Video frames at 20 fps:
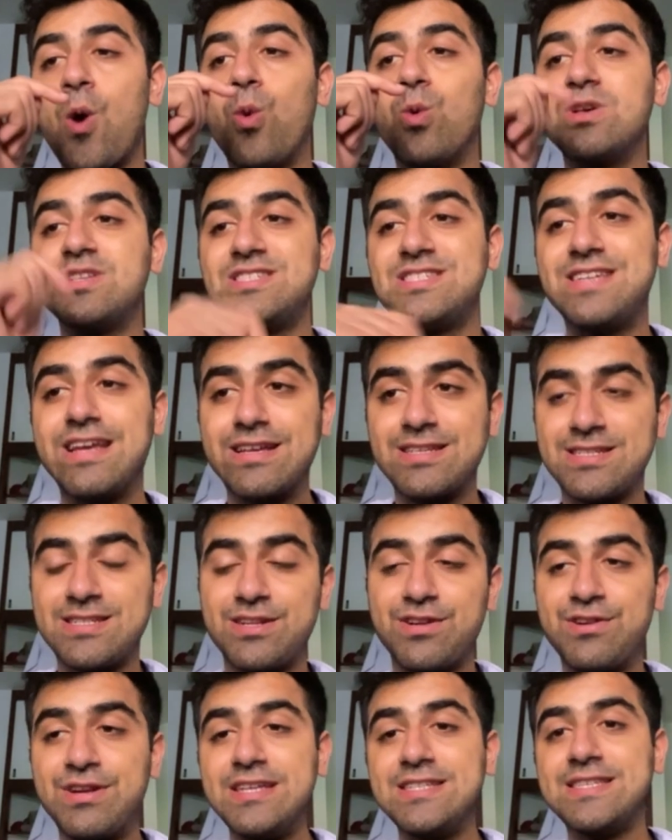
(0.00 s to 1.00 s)
was just
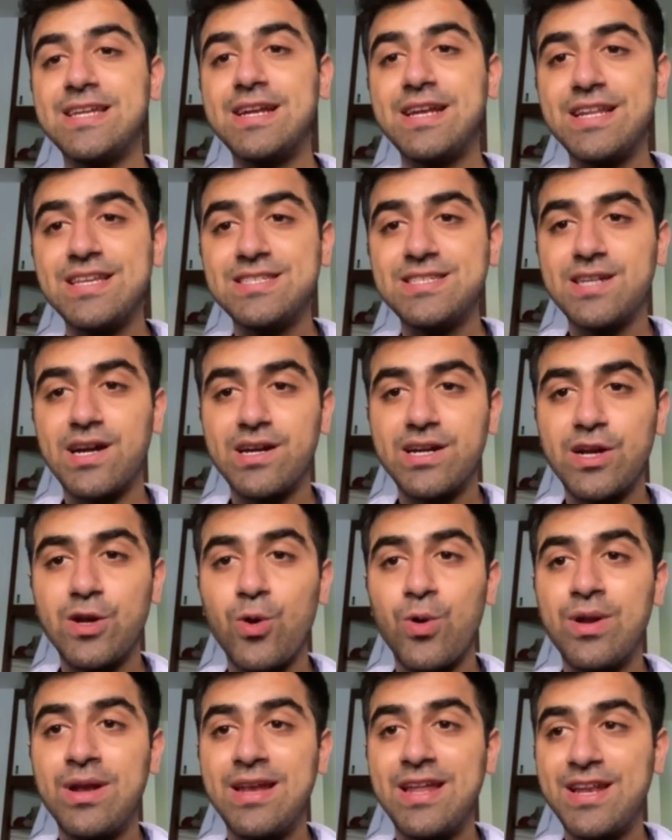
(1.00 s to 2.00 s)
recently started
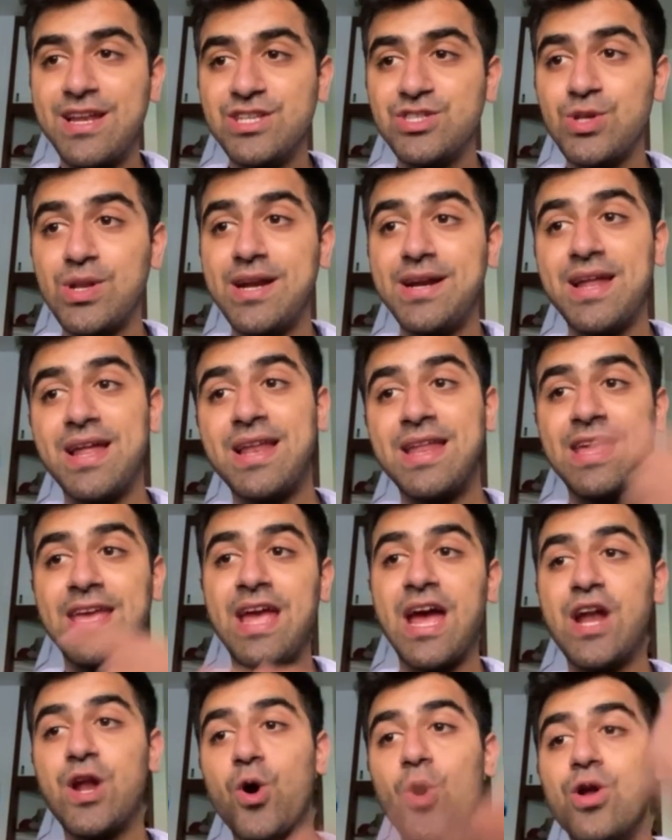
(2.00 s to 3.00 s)
on linezolid and he
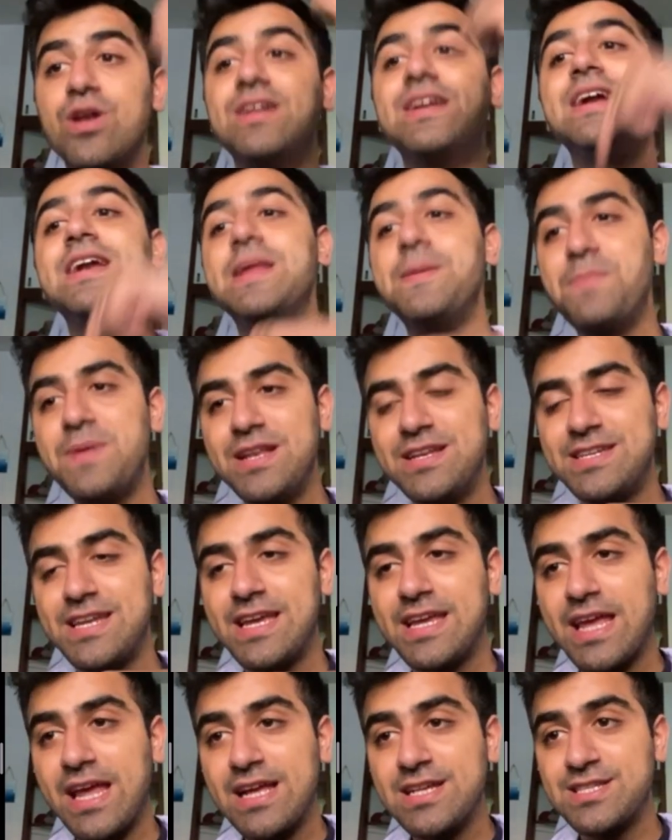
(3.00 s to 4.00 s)
had already been
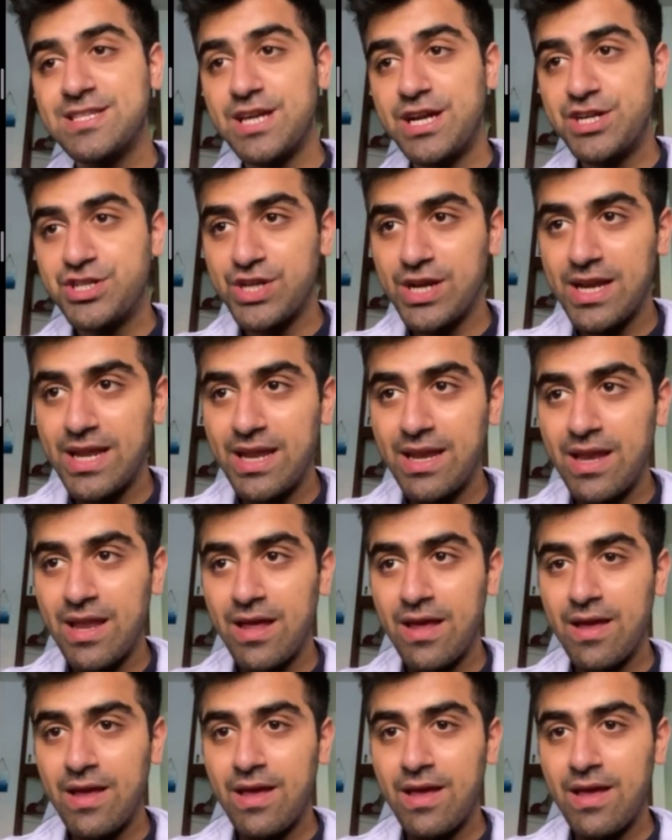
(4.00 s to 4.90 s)
taking sertraline.